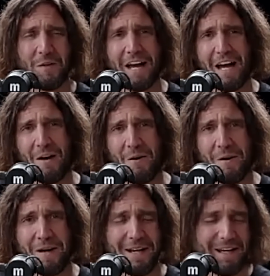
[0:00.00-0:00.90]

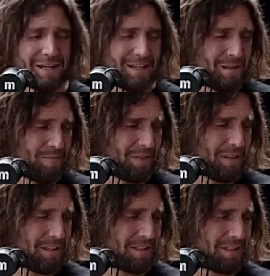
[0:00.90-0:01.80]
how
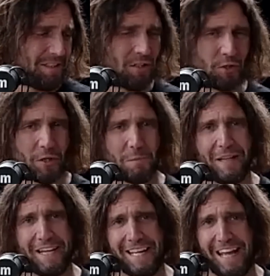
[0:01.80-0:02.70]
you're a
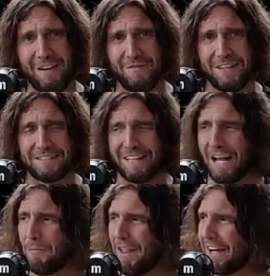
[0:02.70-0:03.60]
blank canvas?" And
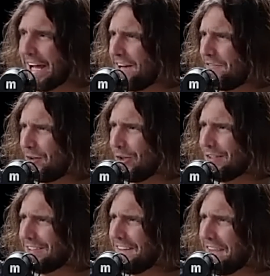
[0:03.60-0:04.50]
I'm like, I never
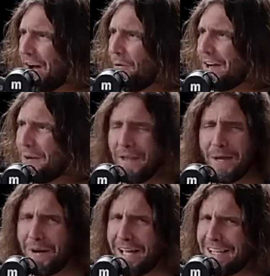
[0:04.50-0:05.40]
looked at it that way. I'm
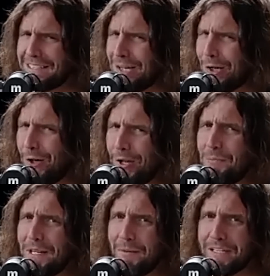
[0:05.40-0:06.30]
like, but I guess it could
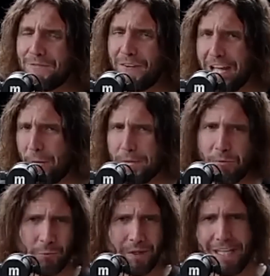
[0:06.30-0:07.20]
be. But it's funny how
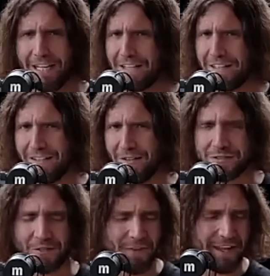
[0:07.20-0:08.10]
people read into
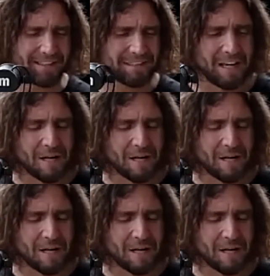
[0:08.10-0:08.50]
certain things.